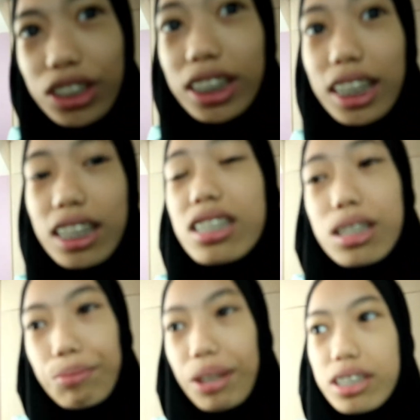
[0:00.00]
she didn't
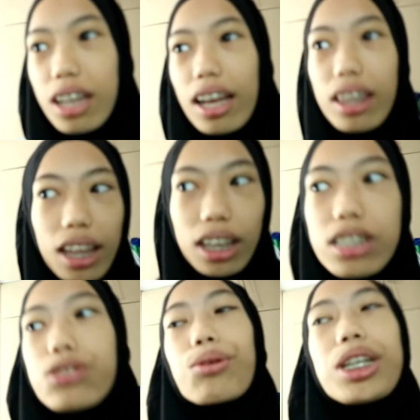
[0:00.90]
sleep last night. Like,
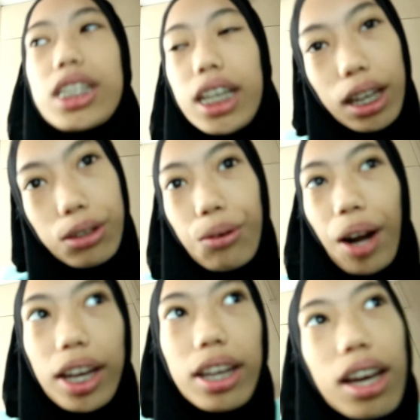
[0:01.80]
it's crazy, I know,
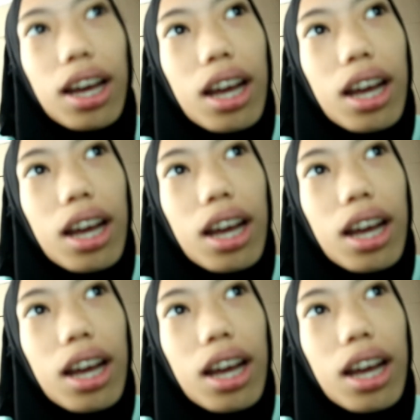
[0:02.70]
right?